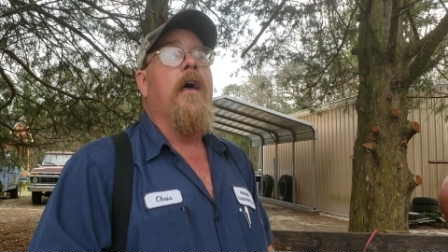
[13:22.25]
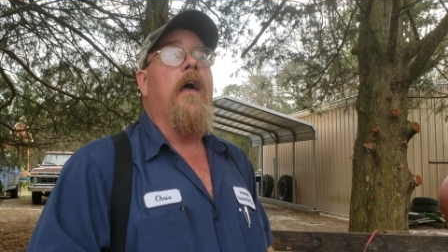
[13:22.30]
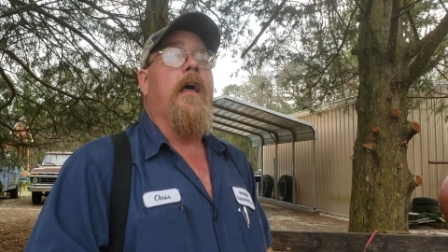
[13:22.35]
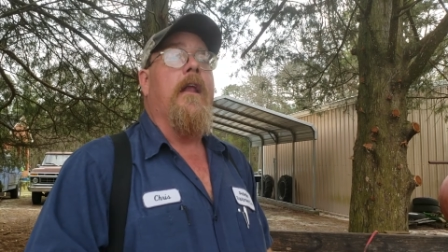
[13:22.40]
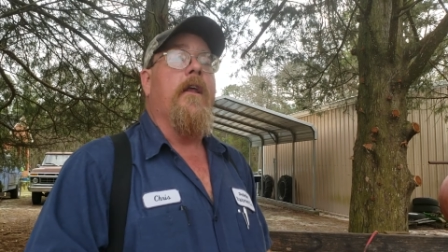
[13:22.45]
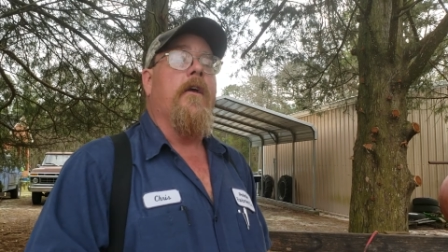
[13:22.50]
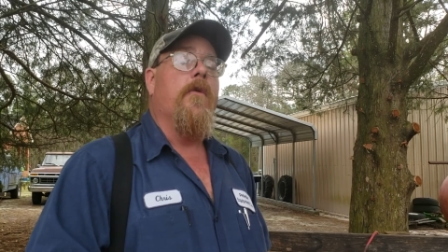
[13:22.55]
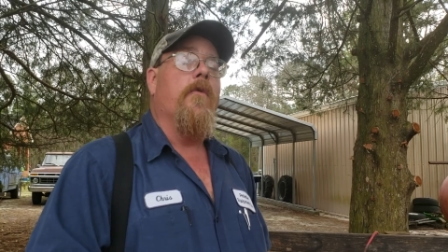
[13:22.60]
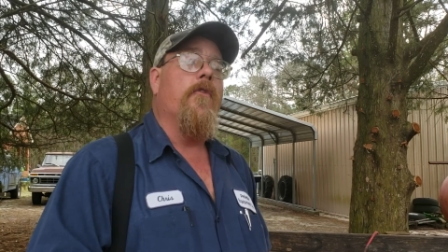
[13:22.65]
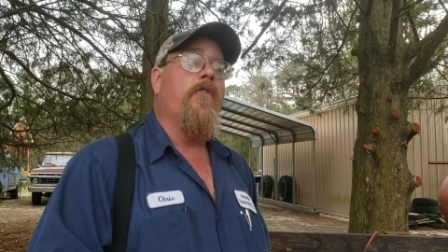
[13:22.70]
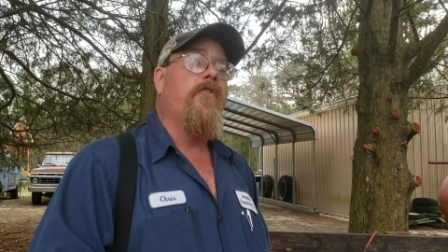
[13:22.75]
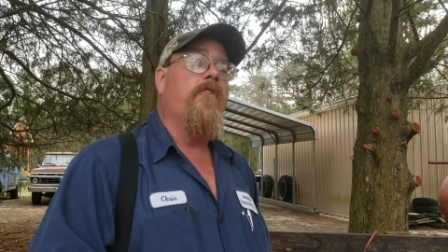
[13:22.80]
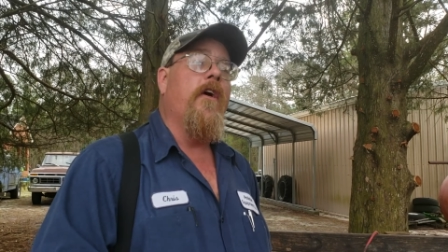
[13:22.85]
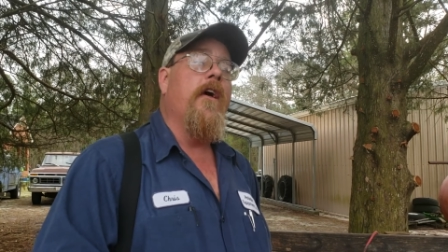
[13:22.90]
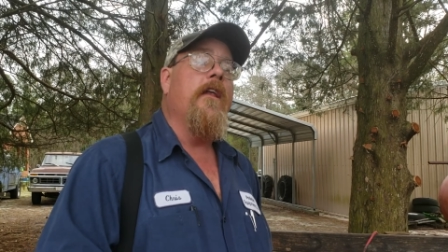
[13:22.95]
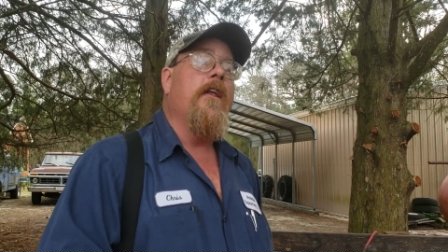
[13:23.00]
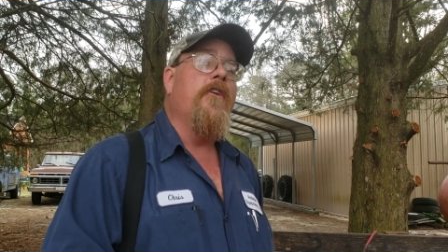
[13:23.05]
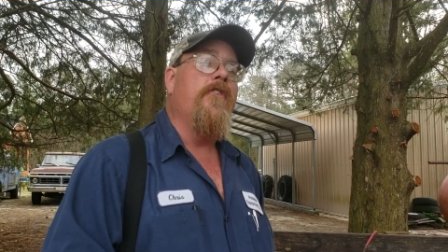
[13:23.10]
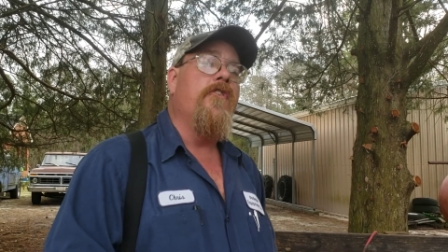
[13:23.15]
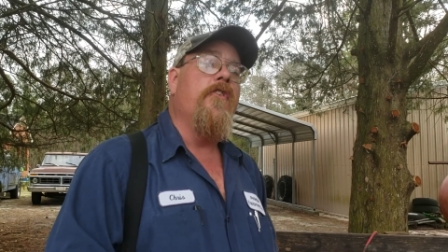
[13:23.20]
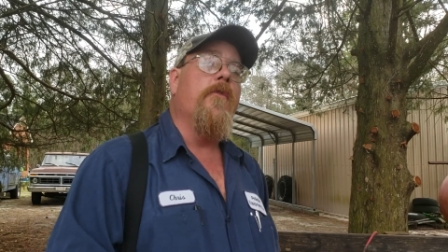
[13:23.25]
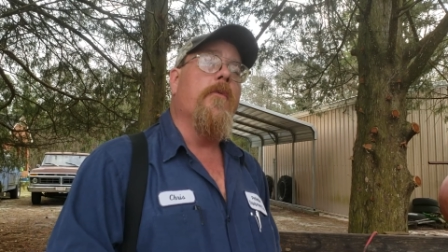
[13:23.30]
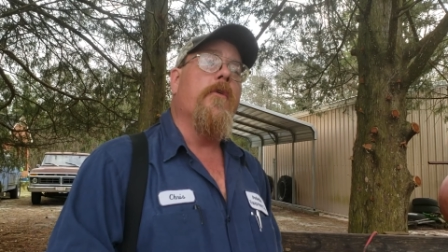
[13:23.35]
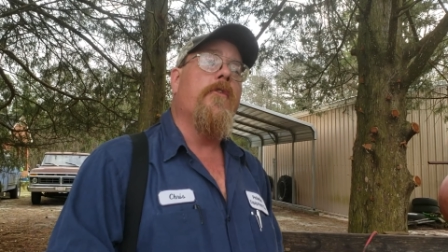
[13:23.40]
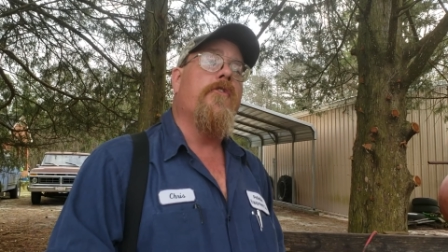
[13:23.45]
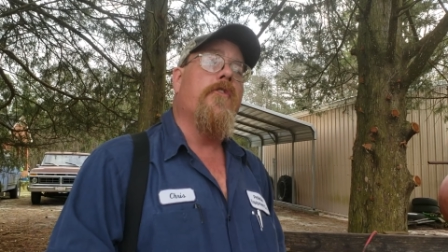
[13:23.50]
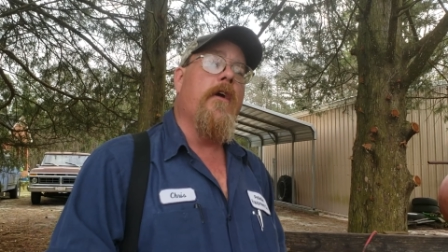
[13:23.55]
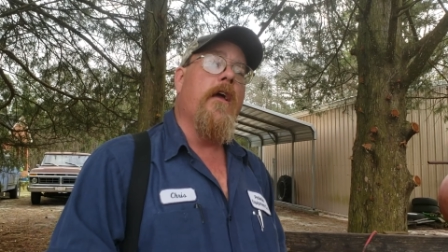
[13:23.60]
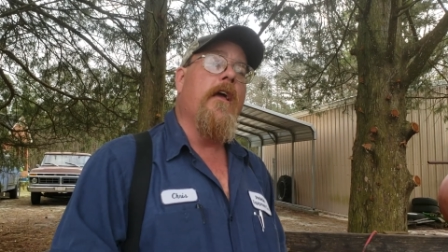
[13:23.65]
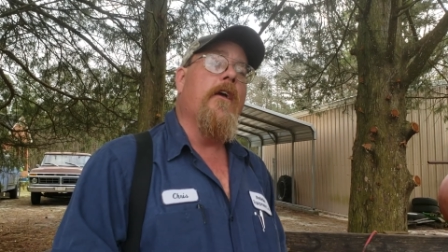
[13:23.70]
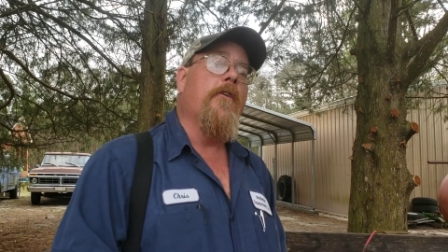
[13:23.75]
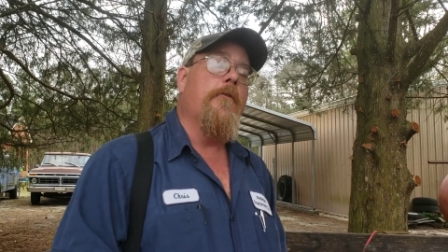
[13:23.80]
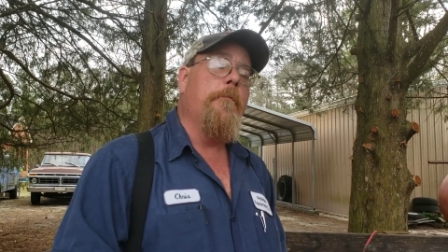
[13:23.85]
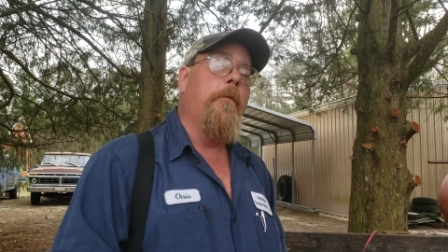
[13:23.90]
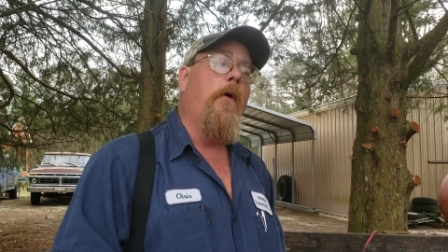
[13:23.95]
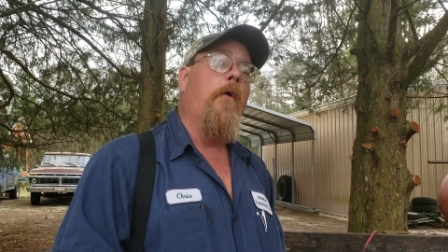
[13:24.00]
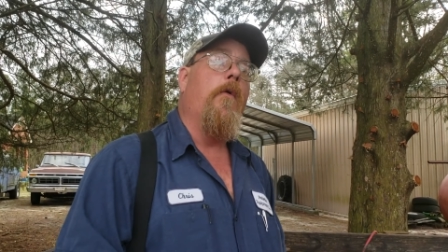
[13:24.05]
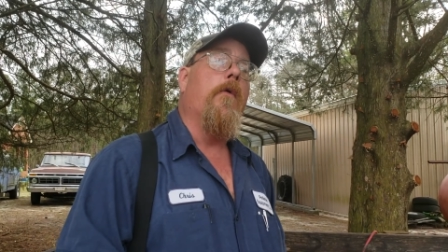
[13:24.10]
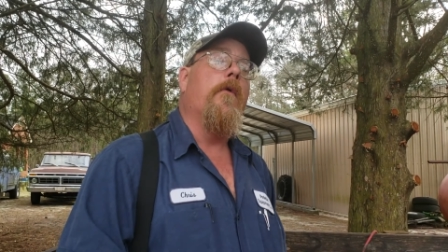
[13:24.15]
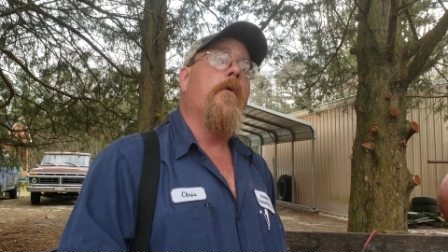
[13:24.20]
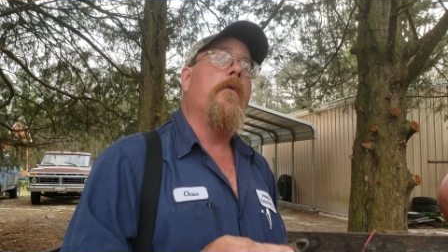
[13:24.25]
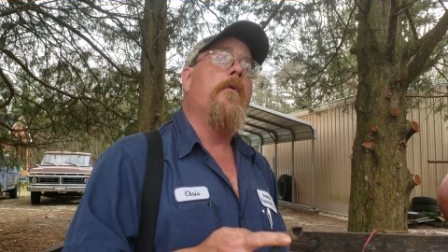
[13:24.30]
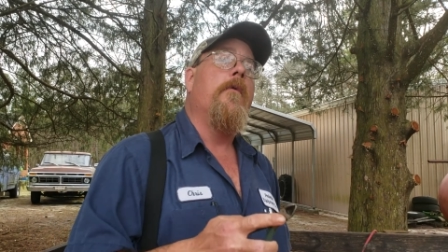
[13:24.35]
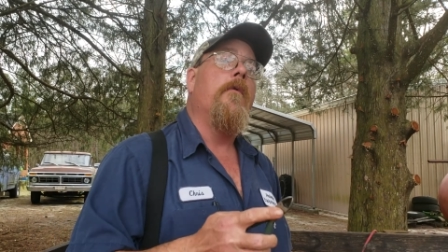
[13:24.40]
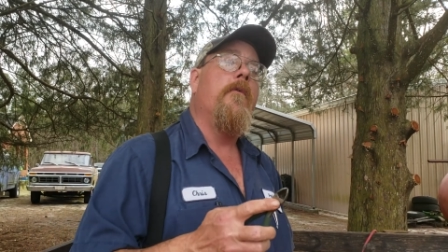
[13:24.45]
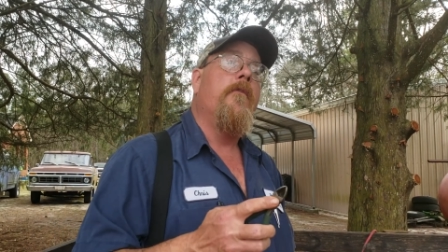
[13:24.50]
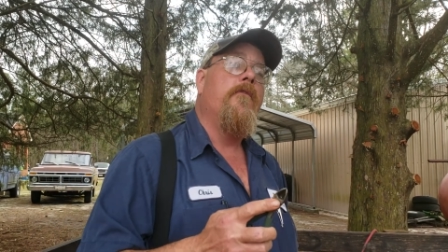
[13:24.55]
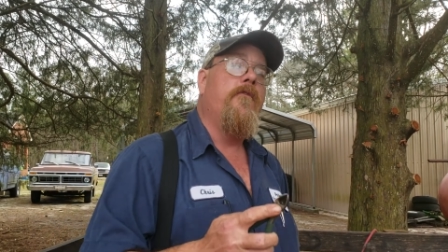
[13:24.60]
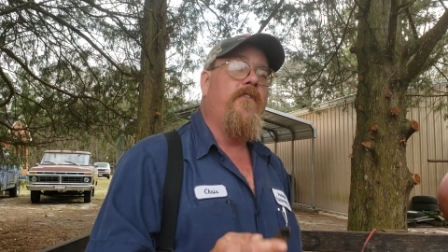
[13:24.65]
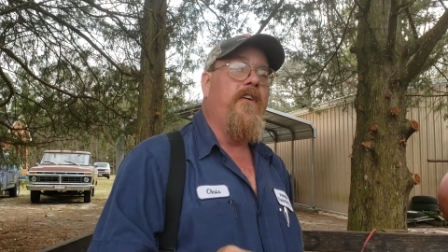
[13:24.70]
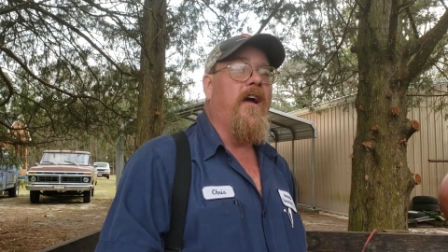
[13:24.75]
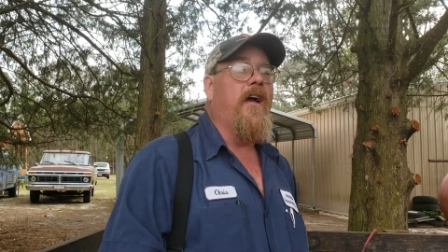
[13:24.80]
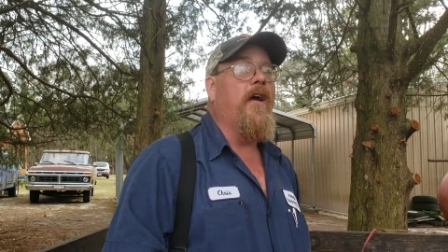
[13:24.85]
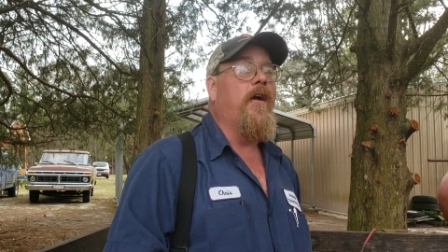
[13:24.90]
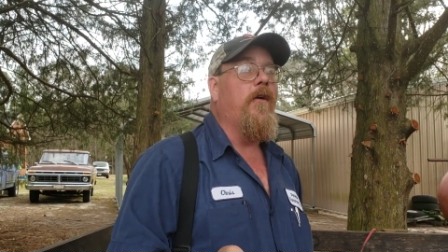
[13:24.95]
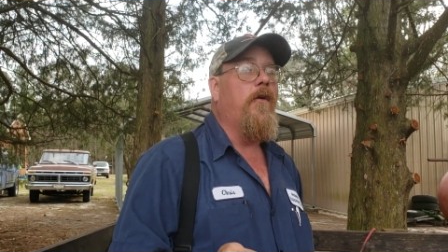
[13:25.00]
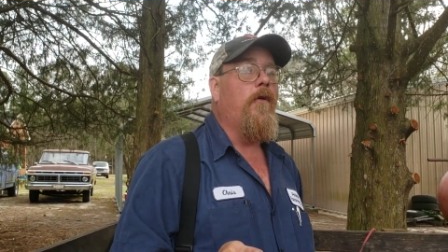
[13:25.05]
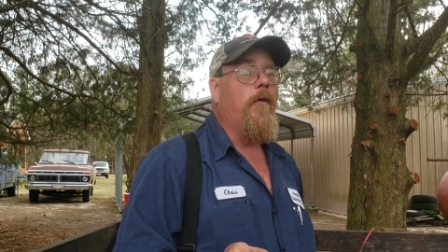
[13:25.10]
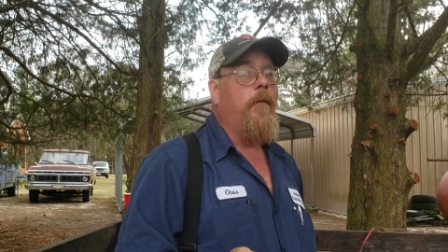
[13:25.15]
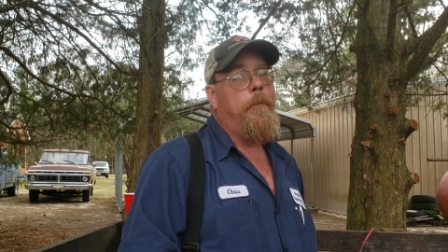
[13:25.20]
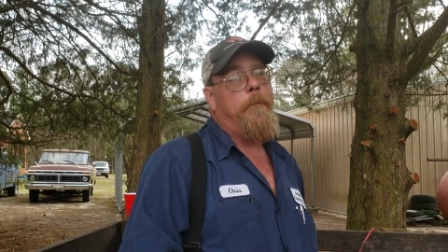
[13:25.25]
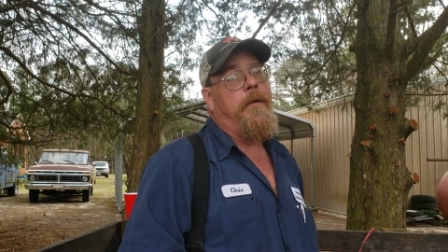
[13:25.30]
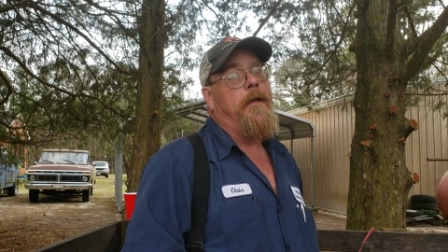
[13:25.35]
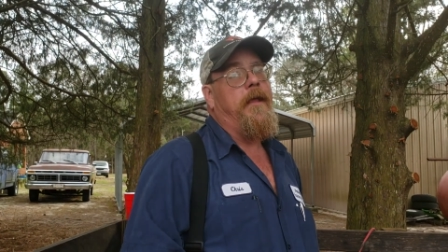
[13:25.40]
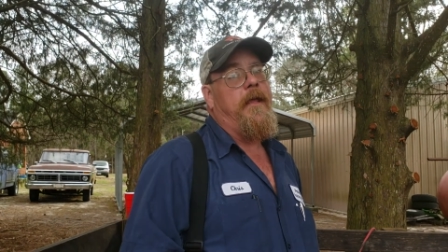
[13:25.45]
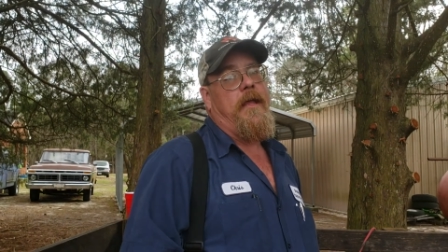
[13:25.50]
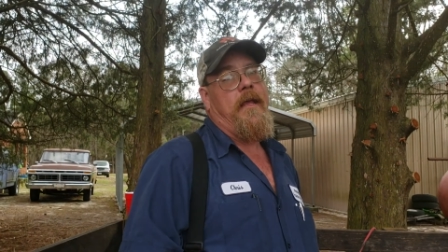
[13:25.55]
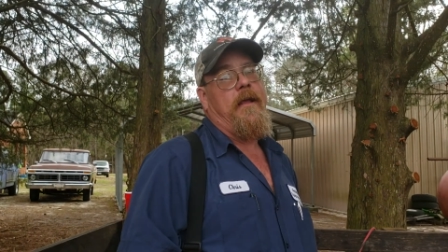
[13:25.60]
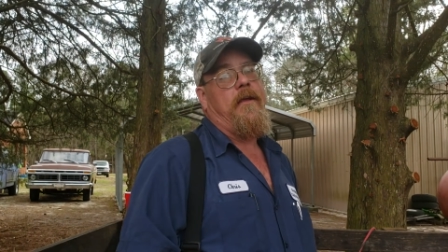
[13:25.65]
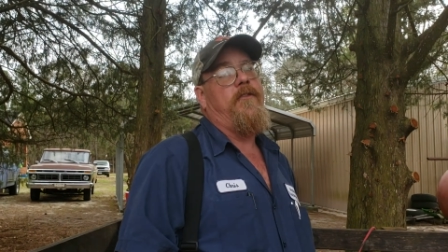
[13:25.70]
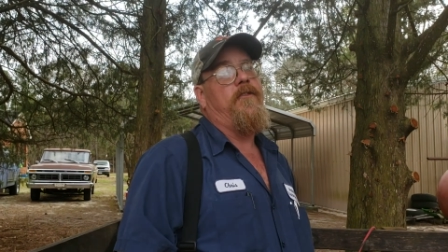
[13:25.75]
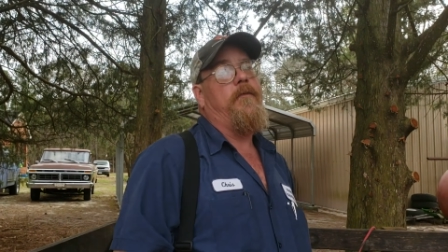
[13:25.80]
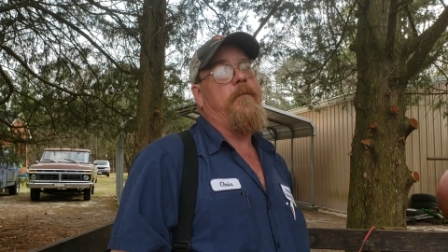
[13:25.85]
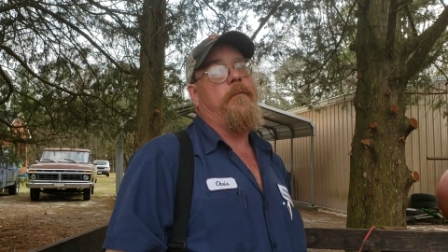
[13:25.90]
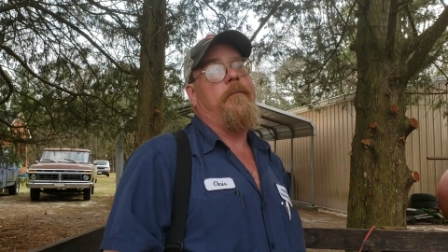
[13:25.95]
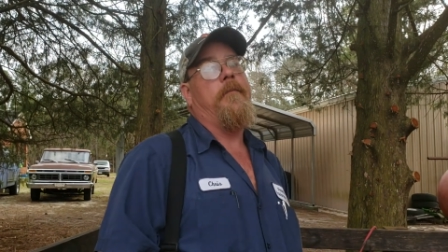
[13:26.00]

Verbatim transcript: And they're going to say that you were transporting feral pigs.